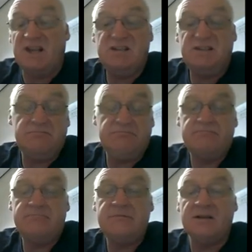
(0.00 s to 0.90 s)
us
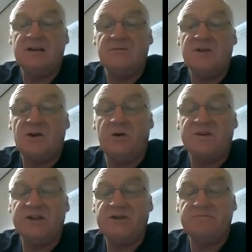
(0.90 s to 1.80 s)
with the
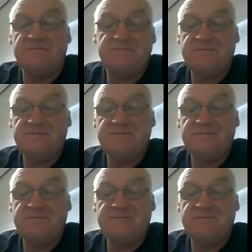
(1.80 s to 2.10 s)
competition.